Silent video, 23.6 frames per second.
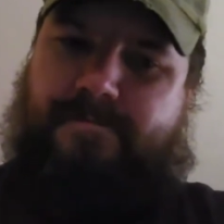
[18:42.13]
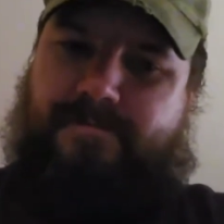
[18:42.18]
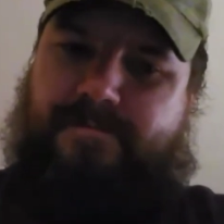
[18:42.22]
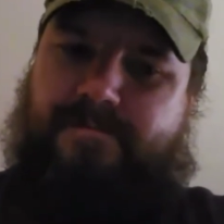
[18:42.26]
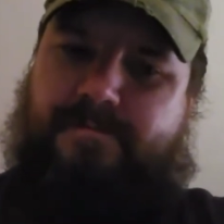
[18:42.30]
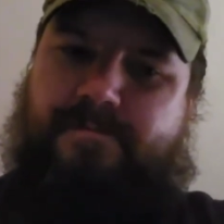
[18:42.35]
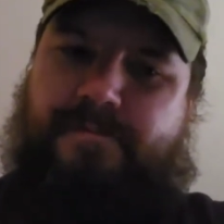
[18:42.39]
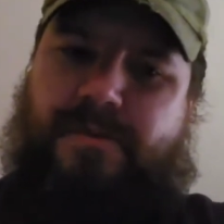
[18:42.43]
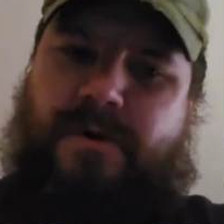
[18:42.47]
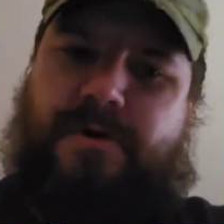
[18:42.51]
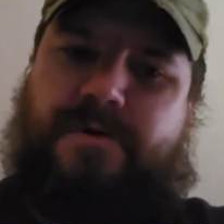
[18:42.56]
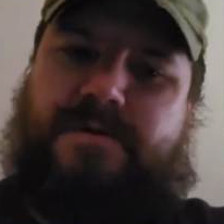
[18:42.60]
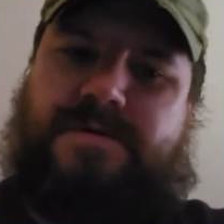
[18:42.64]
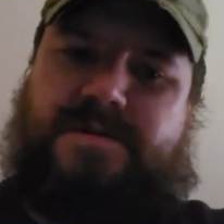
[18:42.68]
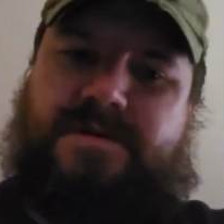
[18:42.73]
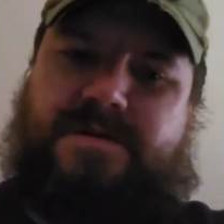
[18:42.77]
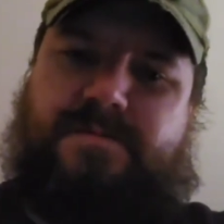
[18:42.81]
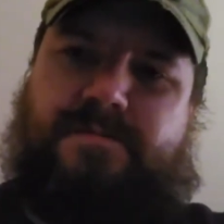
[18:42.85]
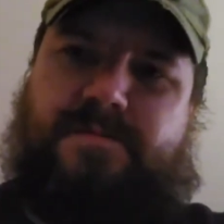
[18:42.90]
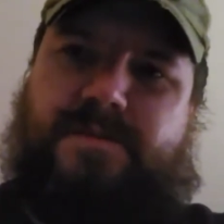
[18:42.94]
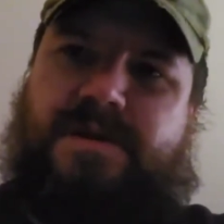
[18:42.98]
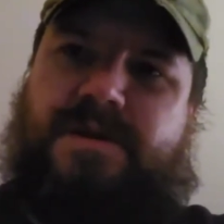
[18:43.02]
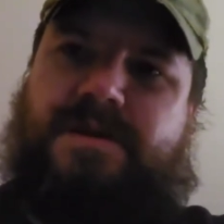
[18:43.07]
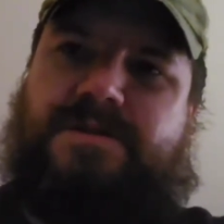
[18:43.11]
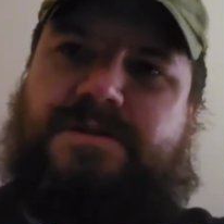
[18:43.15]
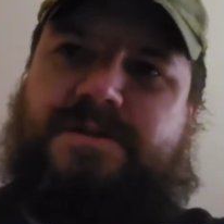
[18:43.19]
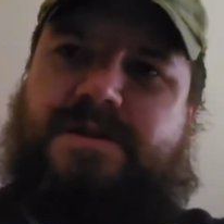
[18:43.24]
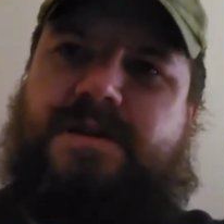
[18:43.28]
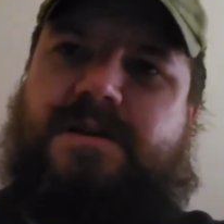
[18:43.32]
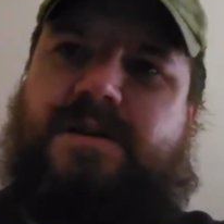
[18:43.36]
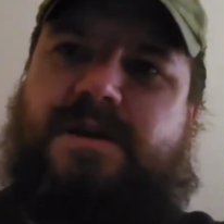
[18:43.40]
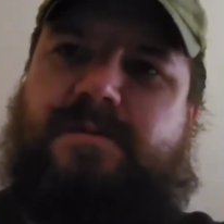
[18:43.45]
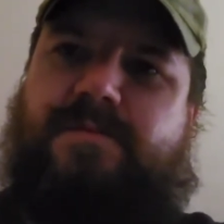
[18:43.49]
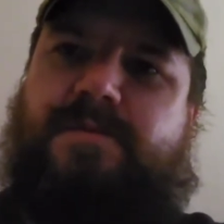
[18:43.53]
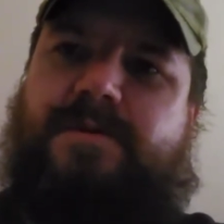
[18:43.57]
post being
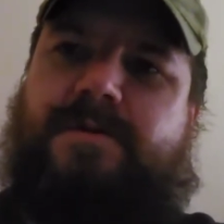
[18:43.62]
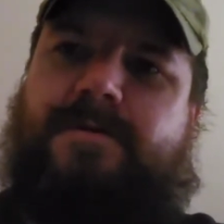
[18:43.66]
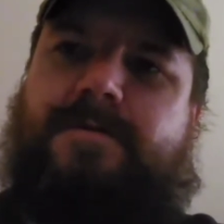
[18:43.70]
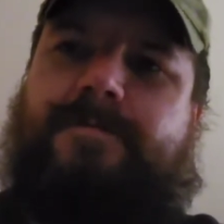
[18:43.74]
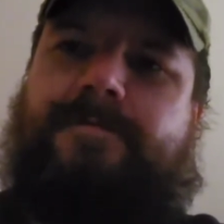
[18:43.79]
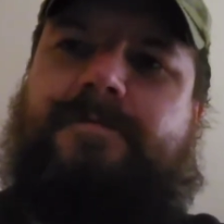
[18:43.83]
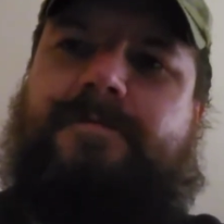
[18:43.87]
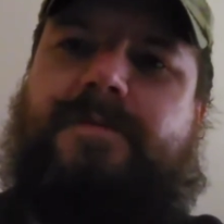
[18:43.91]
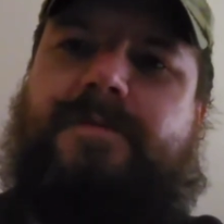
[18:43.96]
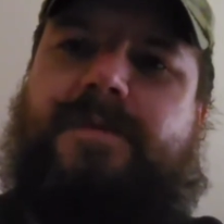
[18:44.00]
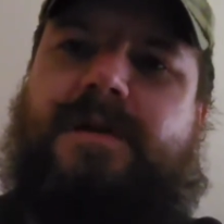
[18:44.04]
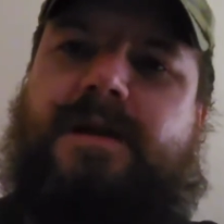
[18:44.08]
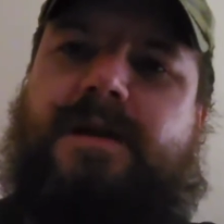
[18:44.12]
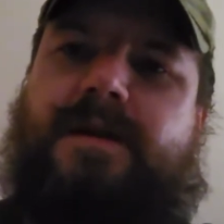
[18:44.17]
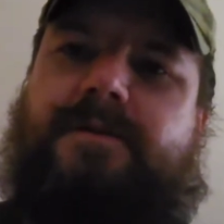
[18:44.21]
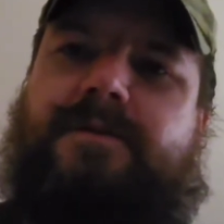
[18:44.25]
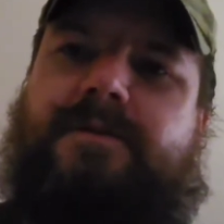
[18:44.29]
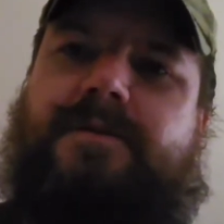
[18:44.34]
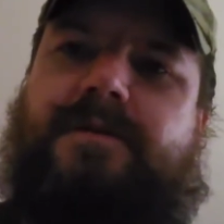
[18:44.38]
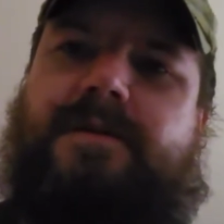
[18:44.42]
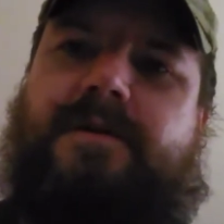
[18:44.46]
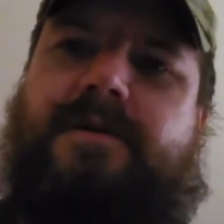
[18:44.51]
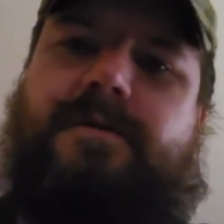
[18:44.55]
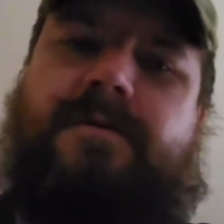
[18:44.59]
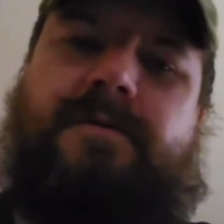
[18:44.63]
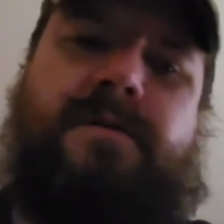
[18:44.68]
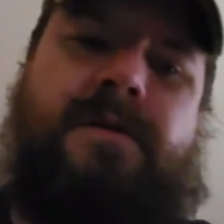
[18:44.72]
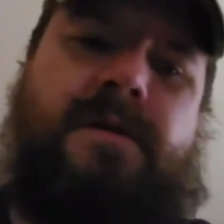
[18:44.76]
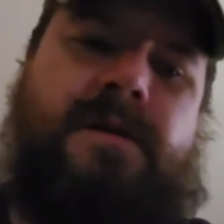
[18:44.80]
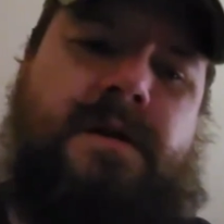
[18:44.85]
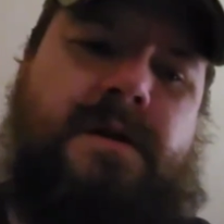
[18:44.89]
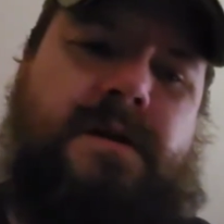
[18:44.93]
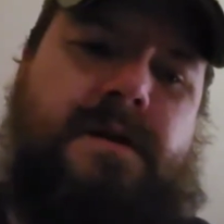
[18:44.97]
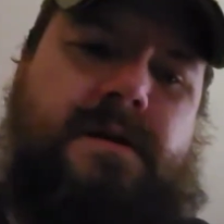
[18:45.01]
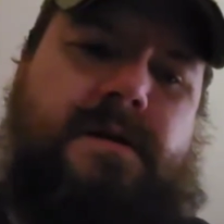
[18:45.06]
JW, and so
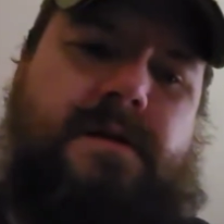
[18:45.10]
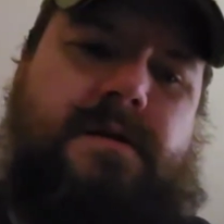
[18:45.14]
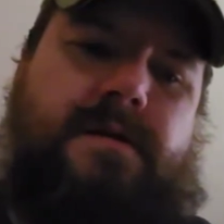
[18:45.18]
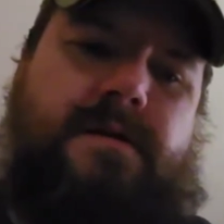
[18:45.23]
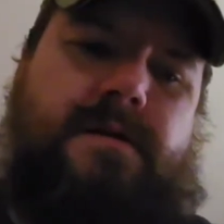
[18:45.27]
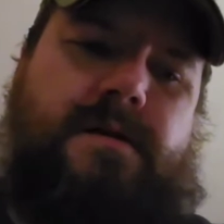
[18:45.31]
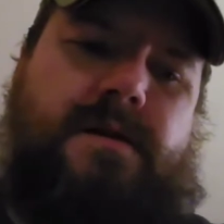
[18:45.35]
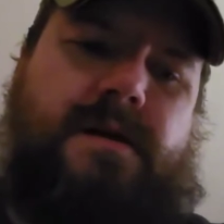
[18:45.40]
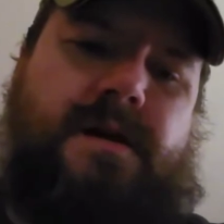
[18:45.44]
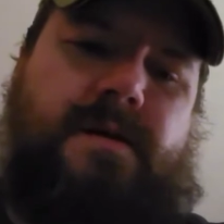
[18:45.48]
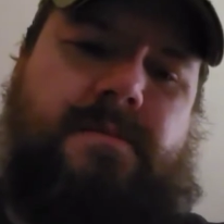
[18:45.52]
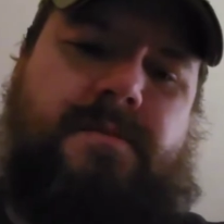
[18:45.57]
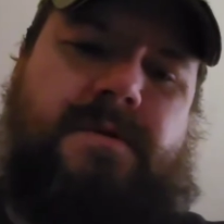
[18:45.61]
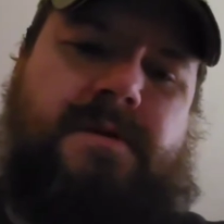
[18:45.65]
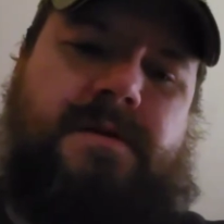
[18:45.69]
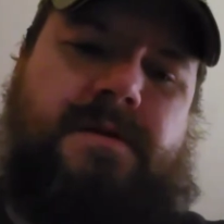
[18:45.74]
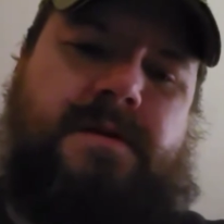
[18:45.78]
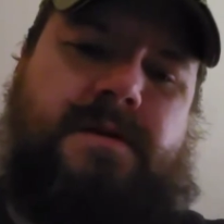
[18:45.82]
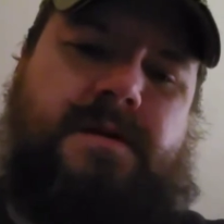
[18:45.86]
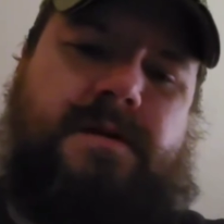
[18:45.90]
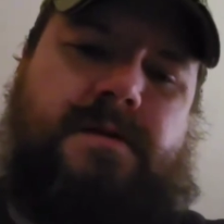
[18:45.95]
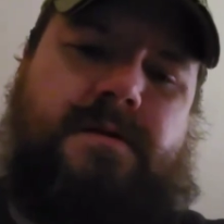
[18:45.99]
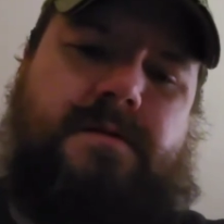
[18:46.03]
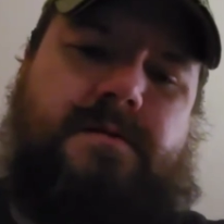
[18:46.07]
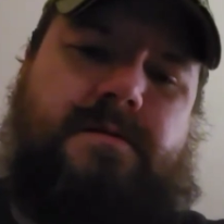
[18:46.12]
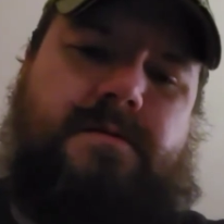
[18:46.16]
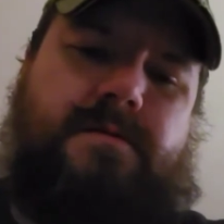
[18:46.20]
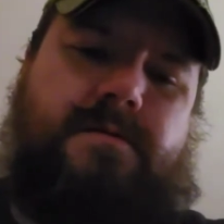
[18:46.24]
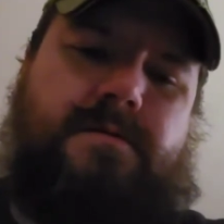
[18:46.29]
I'm gonna